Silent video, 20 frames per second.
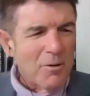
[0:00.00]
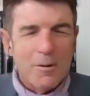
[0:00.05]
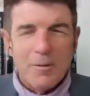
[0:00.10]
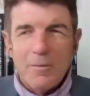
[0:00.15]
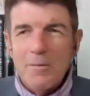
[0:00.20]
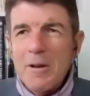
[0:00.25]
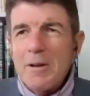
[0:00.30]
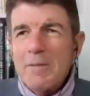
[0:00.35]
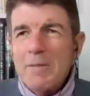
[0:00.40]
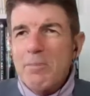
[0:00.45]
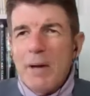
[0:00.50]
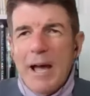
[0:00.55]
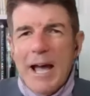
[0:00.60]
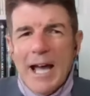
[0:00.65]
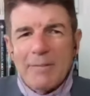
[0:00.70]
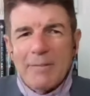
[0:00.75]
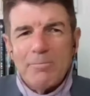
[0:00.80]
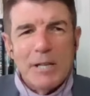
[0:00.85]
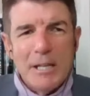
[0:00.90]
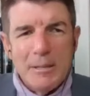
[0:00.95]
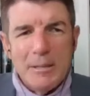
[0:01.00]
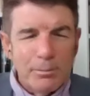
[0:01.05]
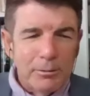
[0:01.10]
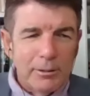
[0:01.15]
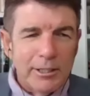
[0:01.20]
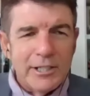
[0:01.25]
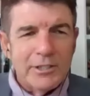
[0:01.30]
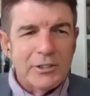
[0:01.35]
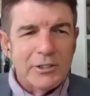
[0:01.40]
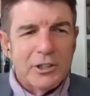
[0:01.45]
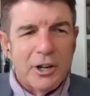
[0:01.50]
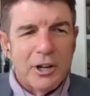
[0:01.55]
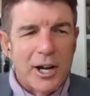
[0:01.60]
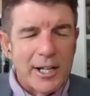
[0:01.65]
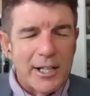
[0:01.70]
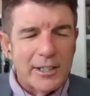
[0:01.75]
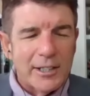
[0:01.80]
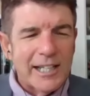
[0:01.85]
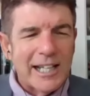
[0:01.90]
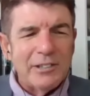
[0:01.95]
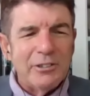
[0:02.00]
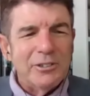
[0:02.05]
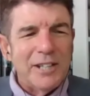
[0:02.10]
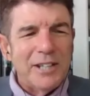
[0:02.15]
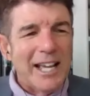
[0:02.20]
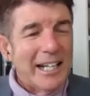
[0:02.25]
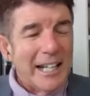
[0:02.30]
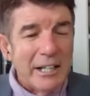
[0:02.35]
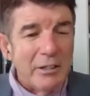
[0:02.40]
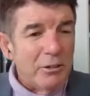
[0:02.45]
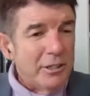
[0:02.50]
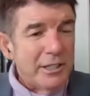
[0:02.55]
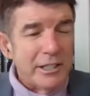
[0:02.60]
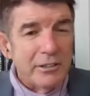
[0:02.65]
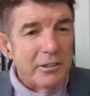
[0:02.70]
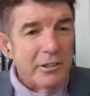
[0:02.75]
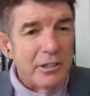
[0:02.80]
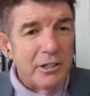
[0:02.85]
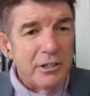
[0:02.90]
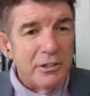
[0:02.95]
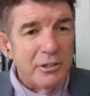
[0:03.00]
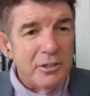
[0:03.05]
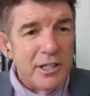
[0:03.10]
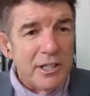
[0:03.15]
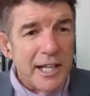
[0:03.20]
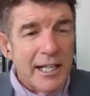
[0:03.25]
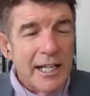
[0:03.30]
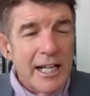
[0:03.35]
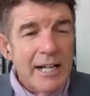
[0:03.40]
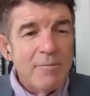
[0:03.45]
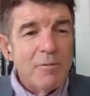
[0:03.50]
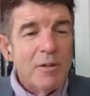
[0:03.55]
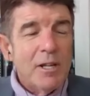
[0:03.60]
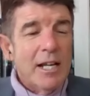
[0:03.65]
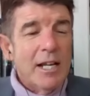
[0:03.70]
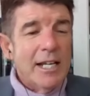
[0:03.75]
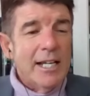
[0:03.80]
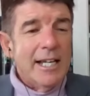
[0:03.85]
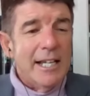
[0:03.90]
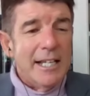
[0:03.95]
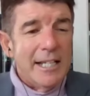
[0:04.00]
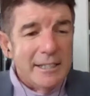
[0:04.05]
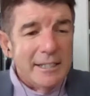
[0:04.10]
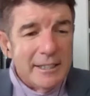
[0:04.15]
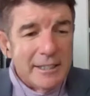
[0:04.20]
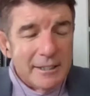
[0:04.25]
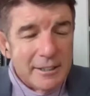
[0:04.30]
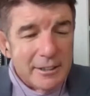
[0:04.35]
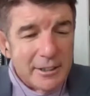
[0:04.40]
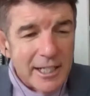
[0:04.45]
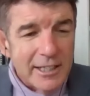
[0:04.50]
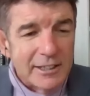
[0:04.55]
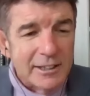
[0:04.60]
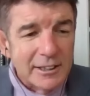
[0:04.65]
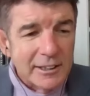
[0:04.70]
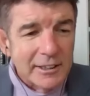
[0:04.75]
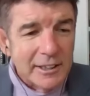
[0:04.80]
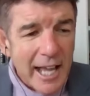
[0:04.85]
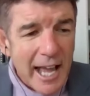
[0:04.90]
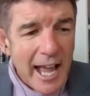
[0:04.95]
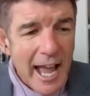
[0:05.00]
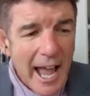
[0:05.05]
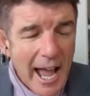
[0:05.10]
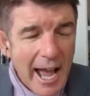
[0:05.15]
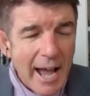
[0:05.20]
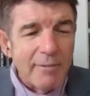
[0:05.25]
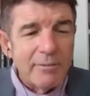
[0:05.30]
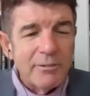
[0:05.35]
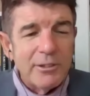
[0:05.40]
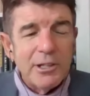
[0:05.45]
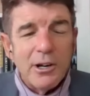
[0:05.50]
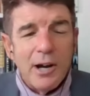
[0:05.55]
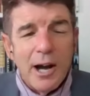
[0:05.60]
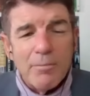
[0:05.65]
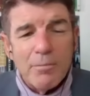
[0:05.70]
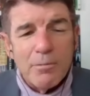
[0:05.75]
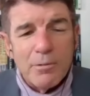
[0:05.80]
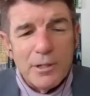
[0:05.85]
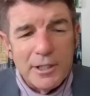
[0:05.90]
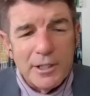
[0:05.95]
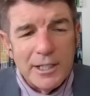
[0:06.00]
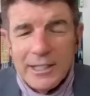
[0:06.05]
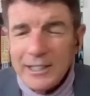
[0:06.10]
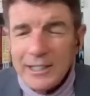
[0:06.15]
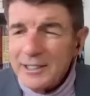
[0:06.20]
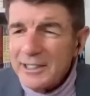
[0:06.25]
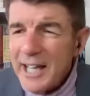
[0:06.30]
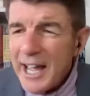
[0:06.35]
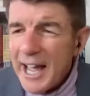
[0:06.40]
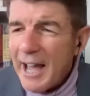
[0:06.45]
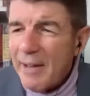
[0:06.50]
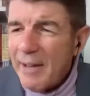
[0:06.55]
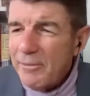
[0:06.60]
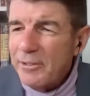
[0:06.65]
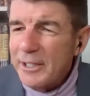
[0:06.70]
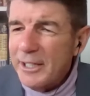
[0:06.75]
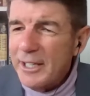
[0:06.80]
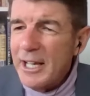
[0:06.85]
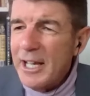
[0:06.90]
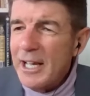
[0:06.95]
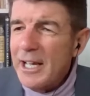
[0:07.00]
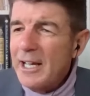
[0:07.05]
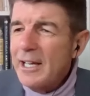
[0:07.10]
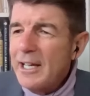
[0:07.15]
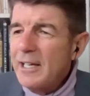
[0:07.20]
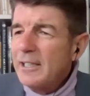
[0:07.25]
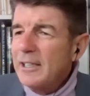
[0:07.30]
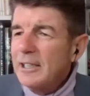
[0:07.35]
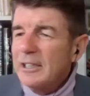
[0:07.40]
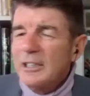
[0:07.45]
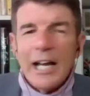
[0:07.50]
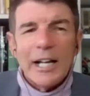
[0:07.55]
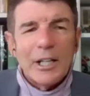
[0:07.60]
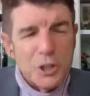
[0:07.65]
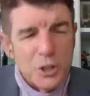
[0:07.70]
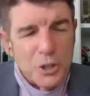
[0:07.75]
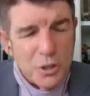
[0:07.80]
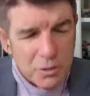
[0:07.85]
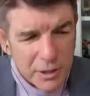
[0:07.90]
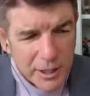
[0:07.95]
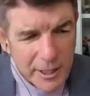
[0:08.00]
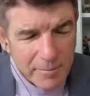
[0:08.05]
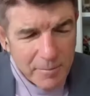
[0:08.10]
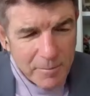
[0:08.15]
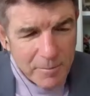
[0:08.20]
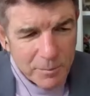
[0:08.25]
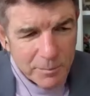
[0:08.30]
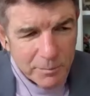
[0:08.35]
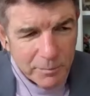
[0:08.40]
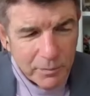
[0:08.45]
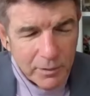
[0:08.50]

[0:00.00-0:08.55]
or bad people in his caucus. I don't think they're going to do that. He doesn't have the He doesn't have the luxury